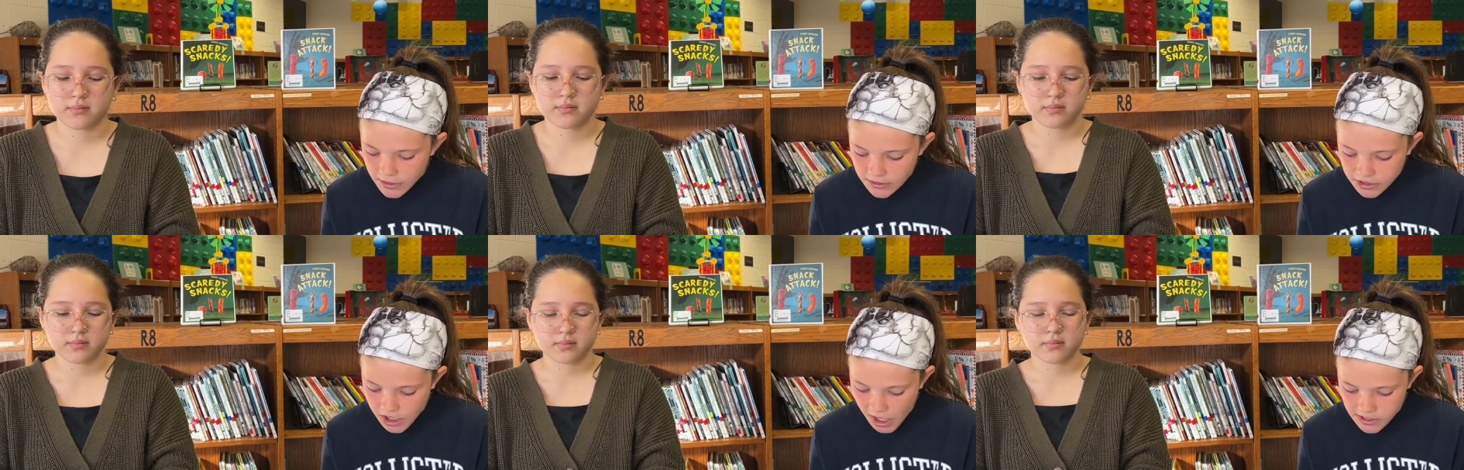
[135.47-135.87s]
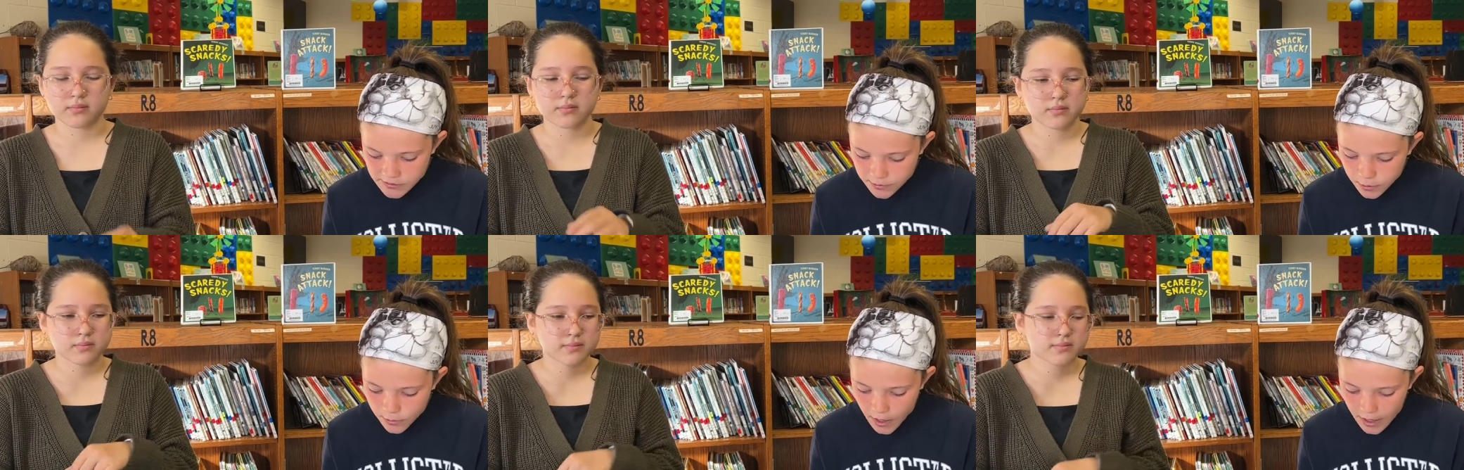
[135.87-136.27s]

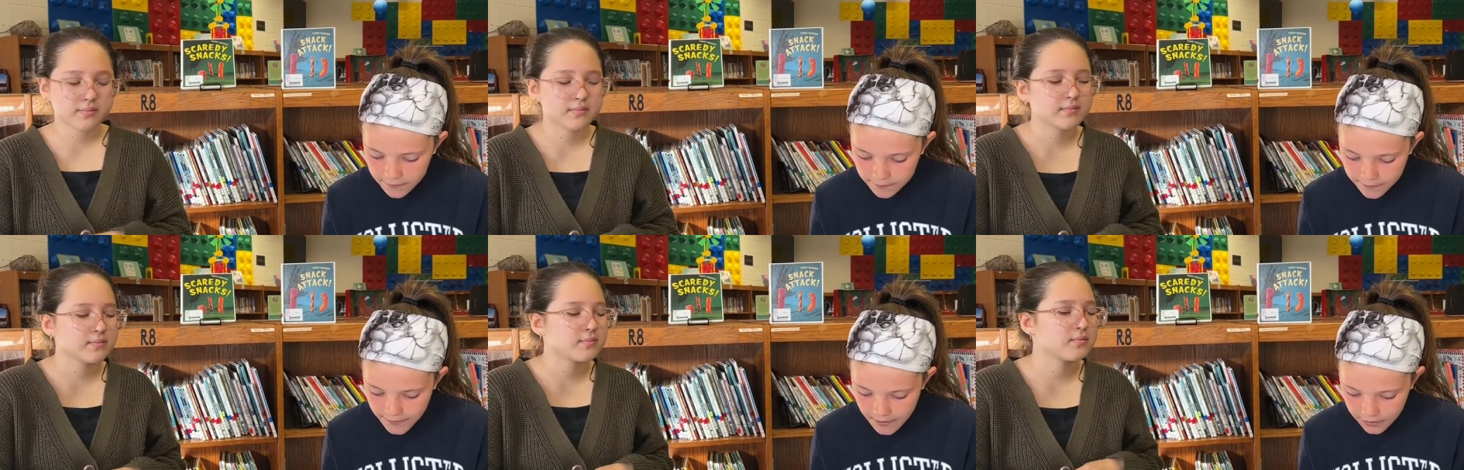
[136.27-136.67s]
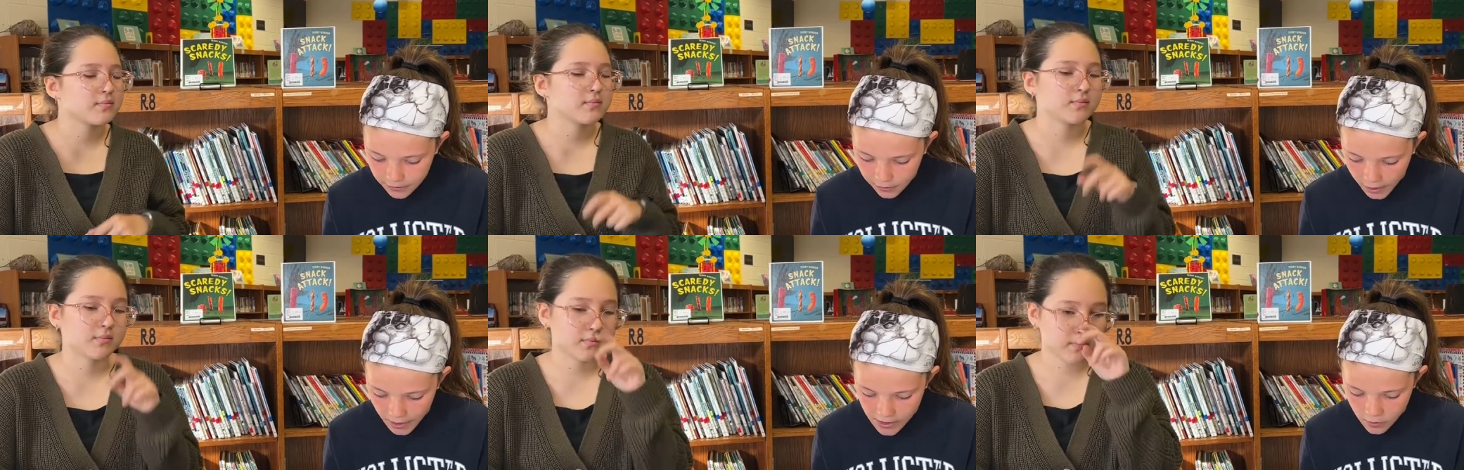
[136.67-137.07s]
Speaker 1: Jasper Webb, 5th
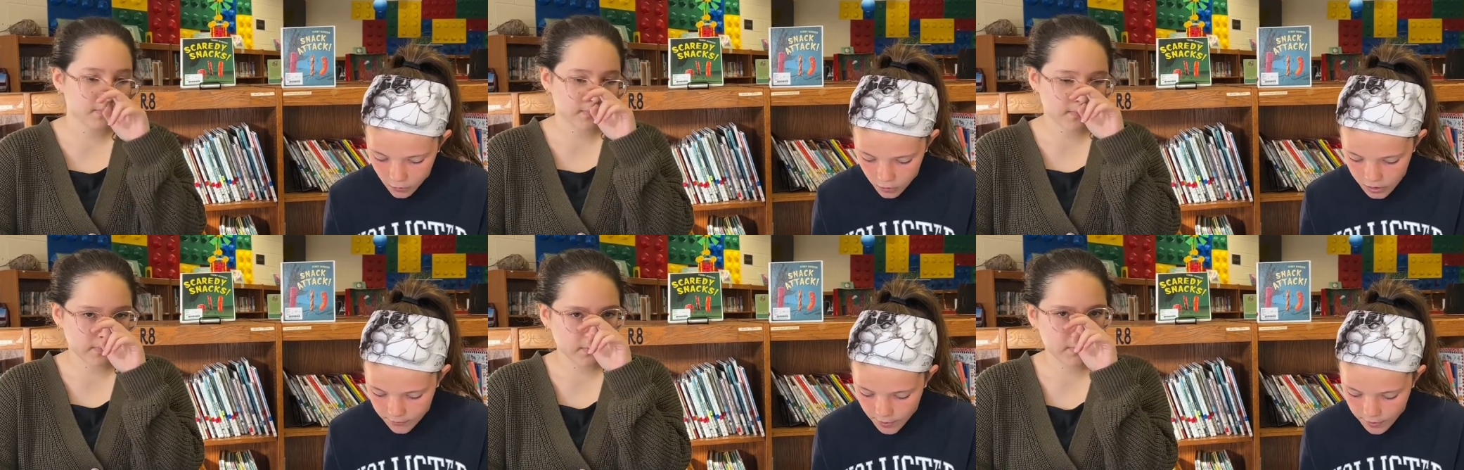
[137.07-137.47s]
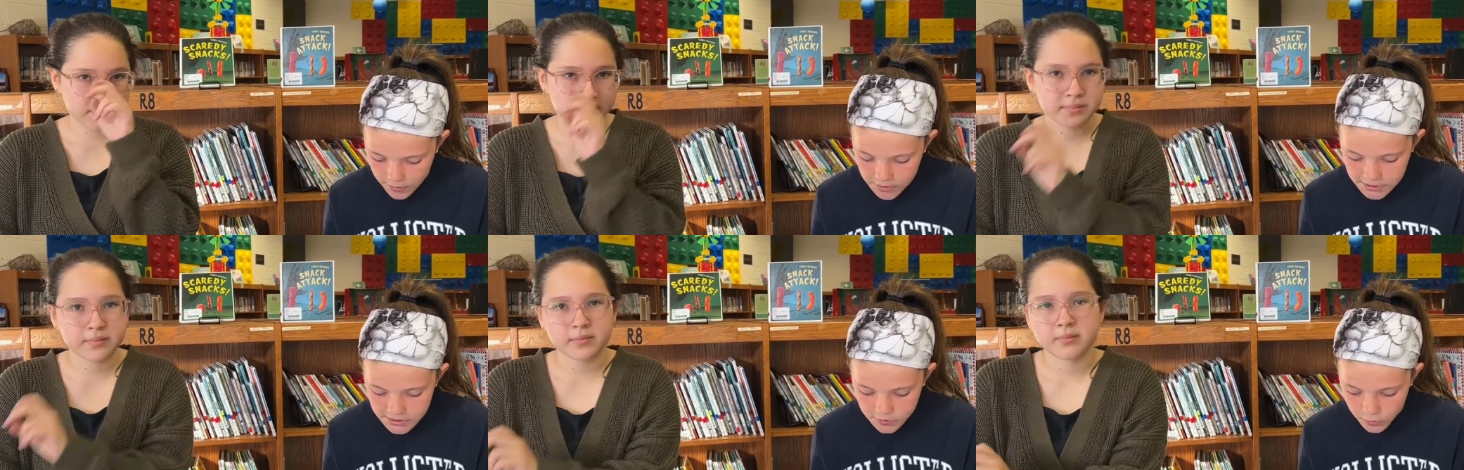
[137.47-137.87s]
grade, awarded by
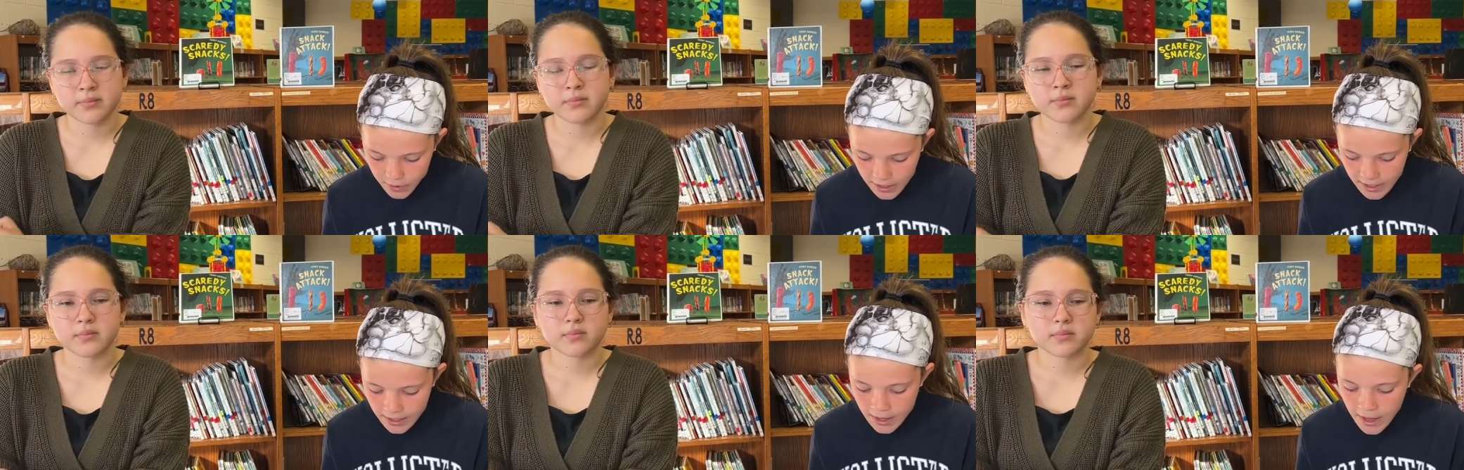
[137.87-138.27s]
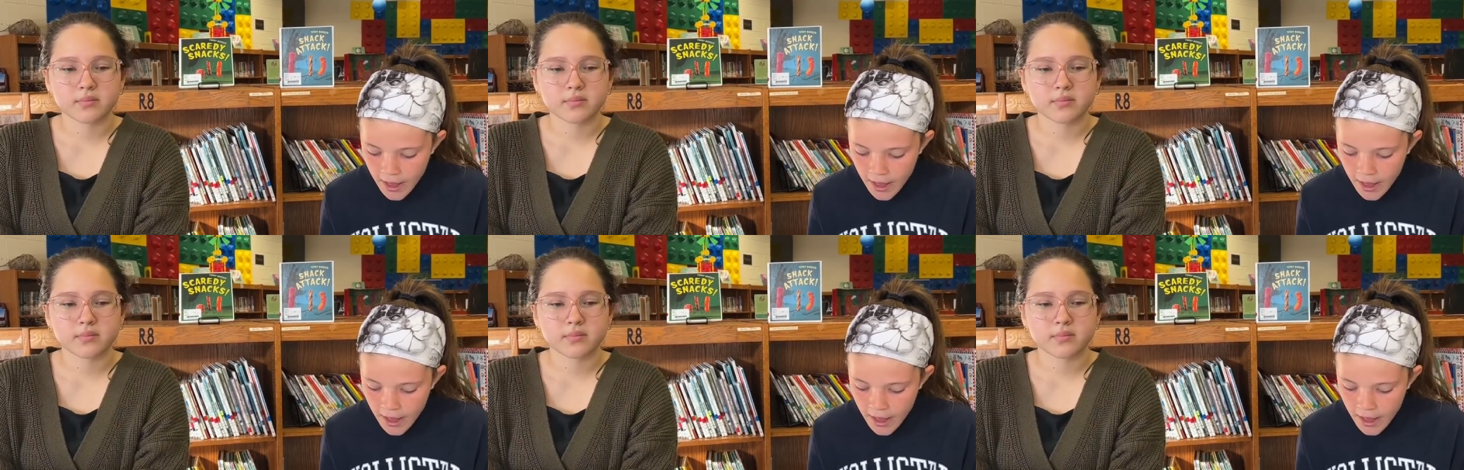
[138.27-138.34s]
Miss Swint.